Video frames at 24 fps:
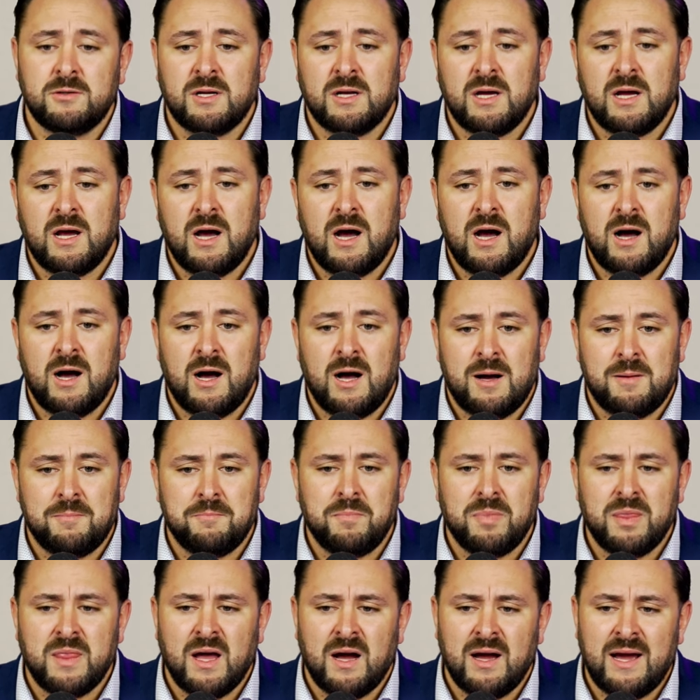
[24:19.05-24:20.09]
Yeah. Um,
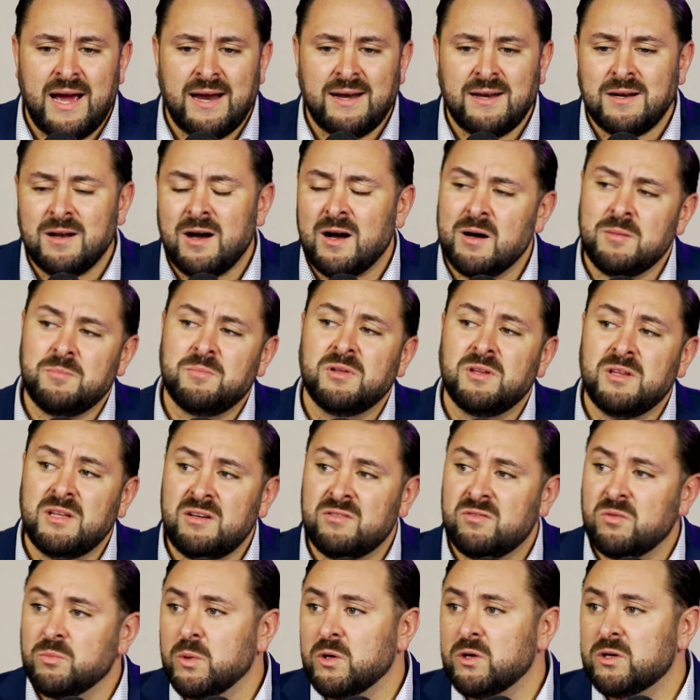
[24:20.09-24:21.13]
had an
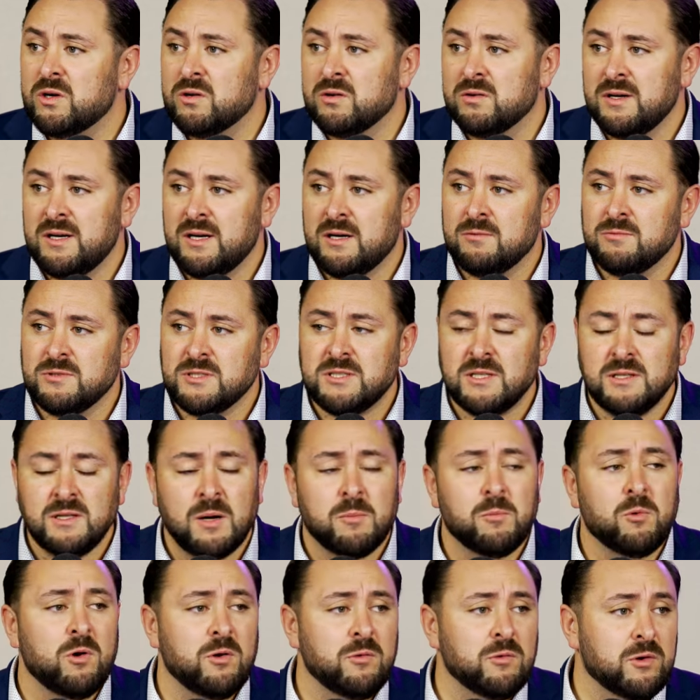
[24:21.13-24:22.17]
unbelievable career. Was the
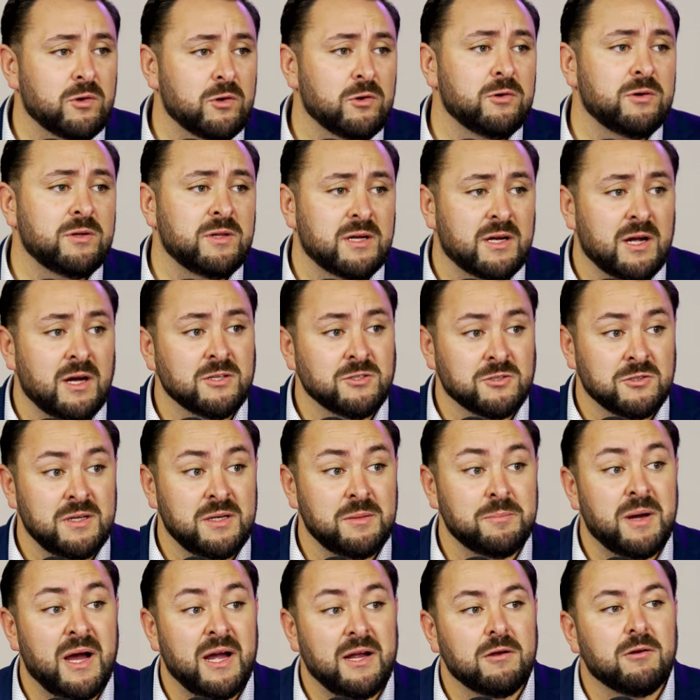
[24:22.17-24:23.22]
number one recruit in the country
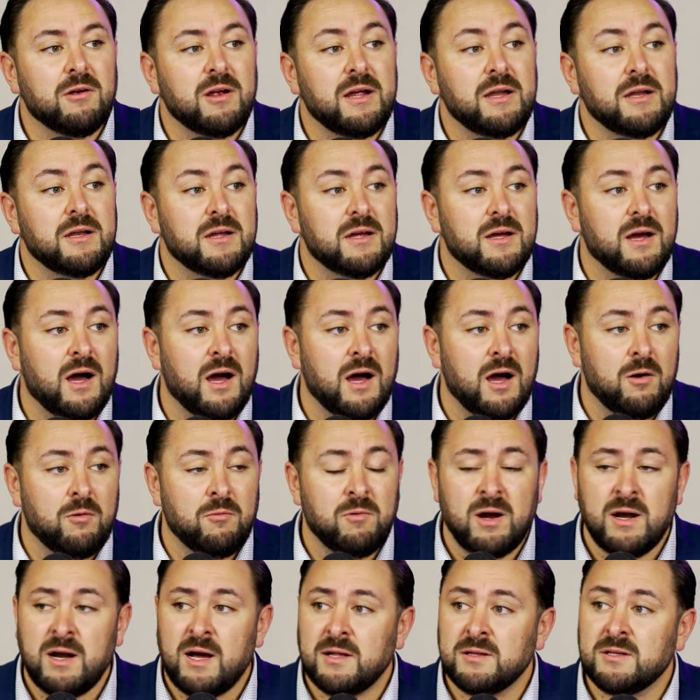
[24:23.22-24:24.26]
in my grade. Uh,
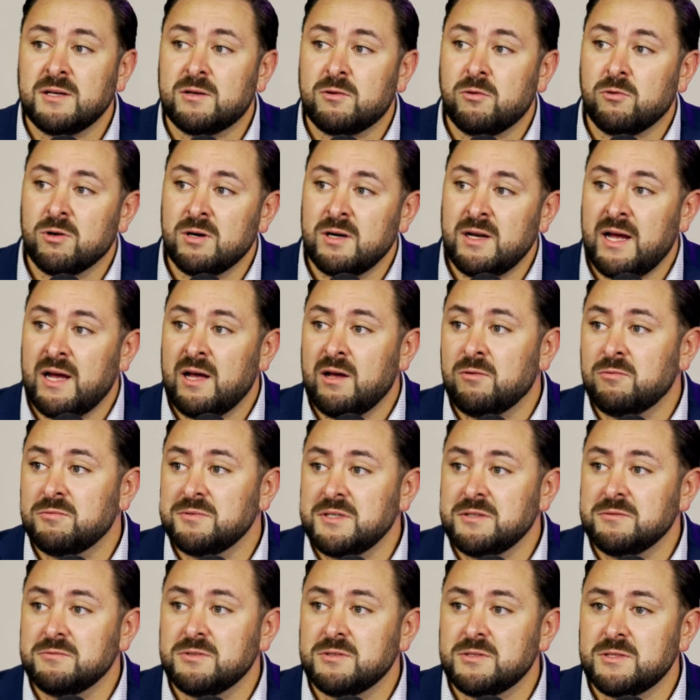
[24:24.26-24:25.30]
went on to Cornell.
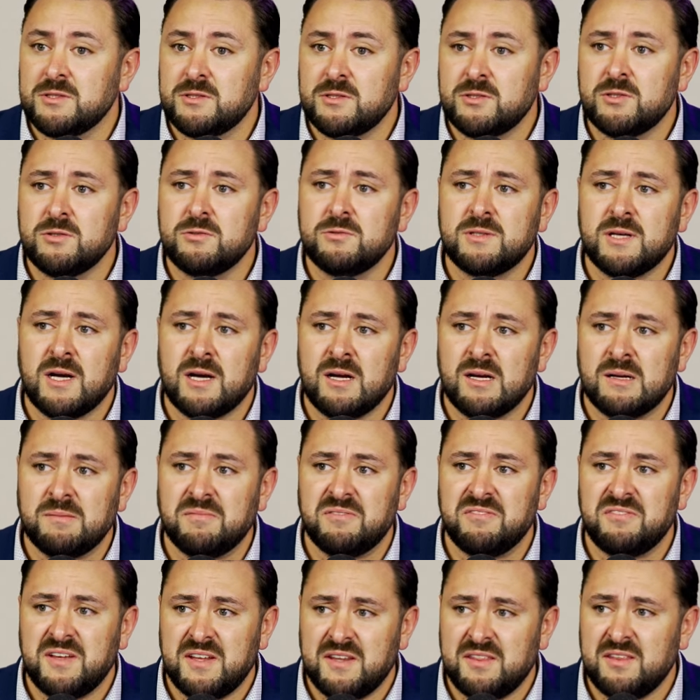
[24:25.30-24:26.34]
He was a two-time
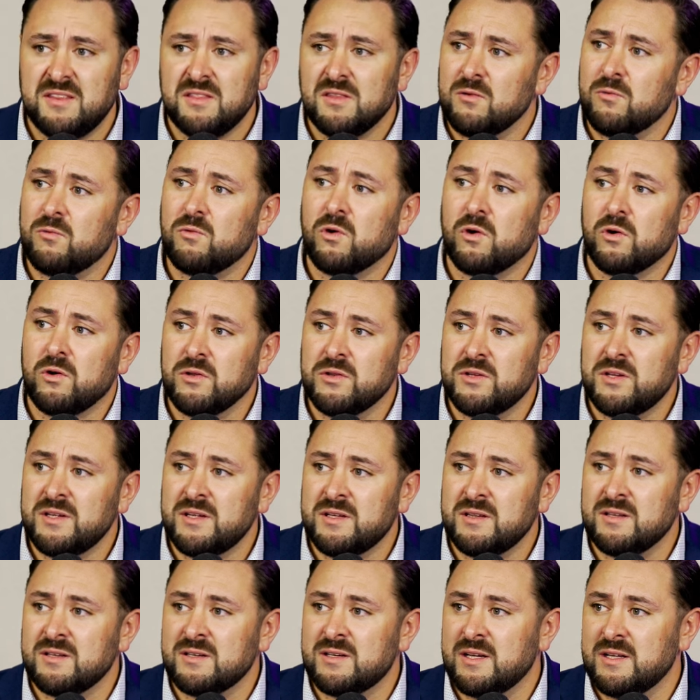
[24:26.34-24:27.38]
fifth in the world
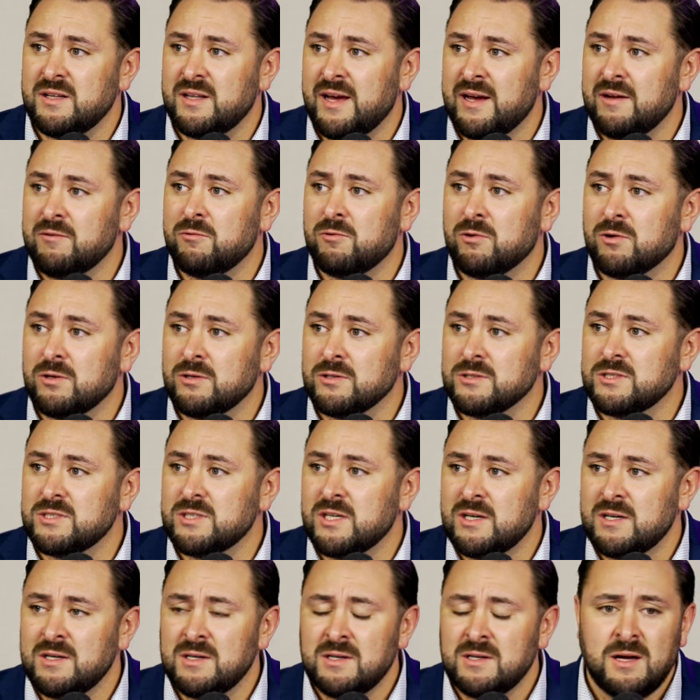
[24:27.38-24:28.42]
in the cadet worlds.
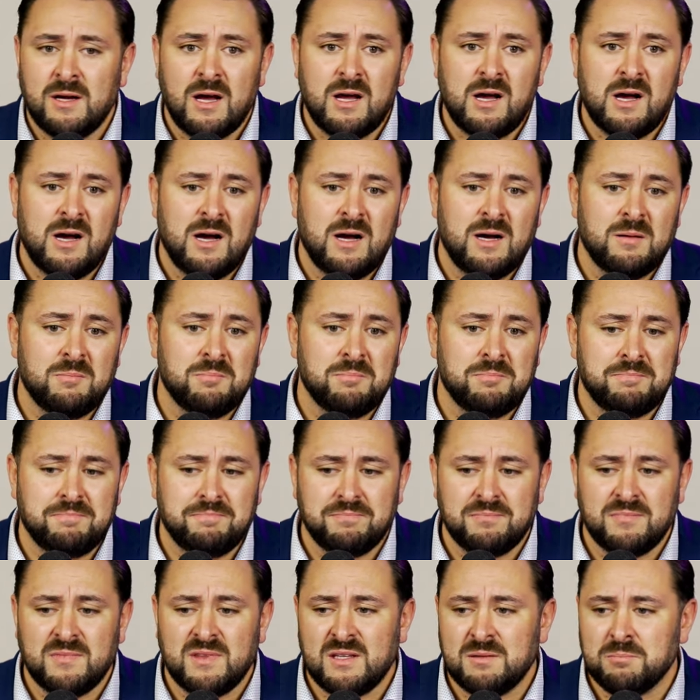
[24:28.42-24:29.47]
Um,
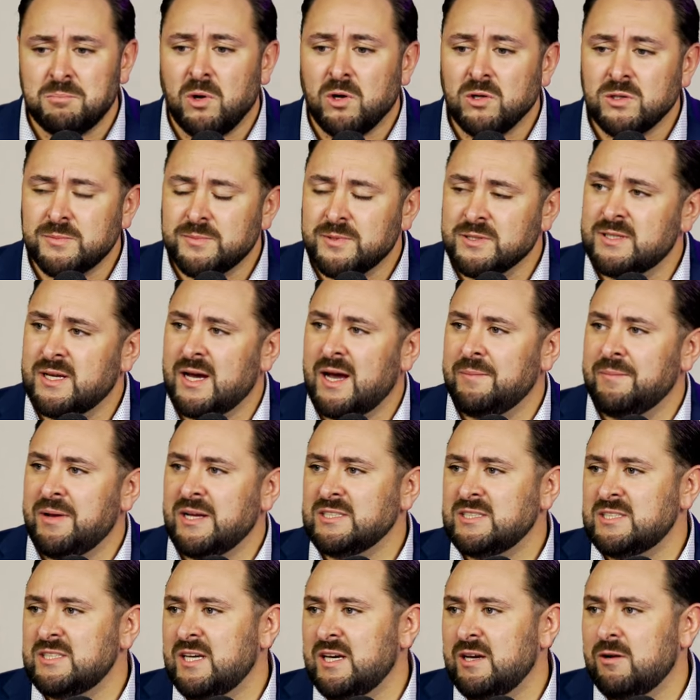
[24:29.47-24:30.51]
multiple-time
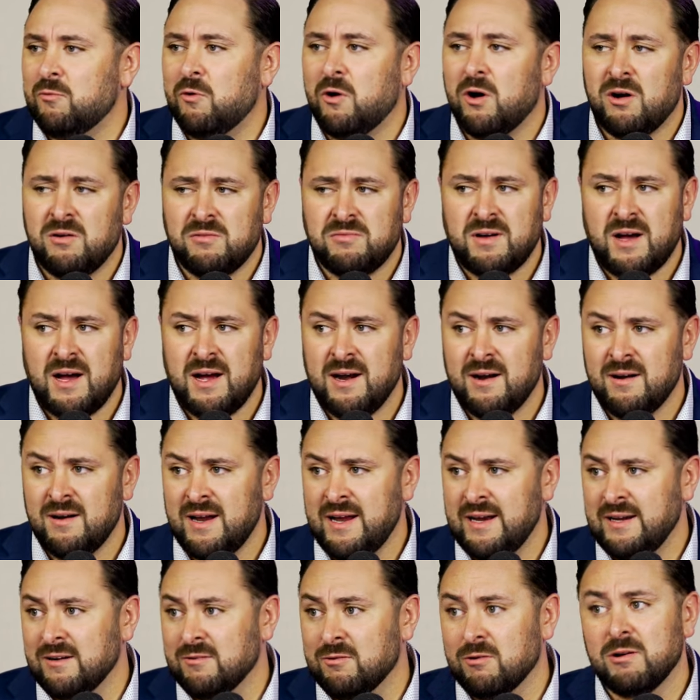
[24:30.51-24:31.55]
N C A A qualifier
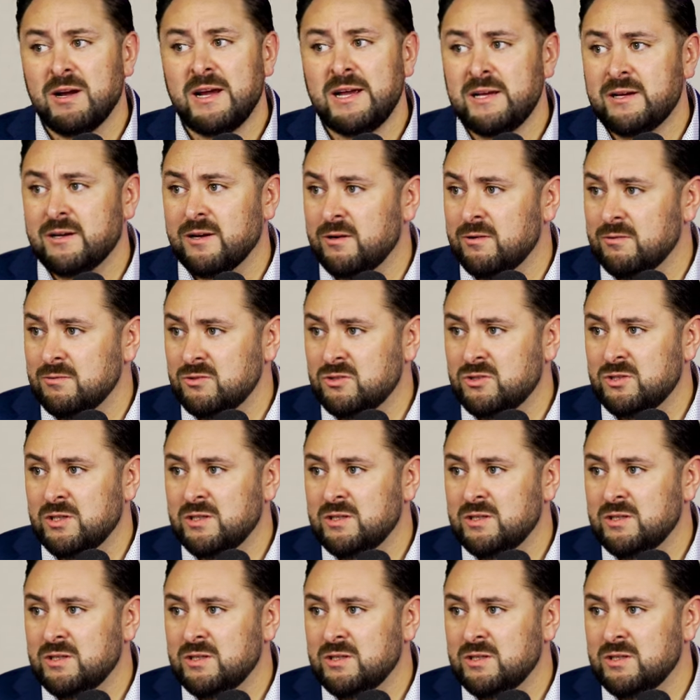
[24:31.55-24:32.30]
and great coach.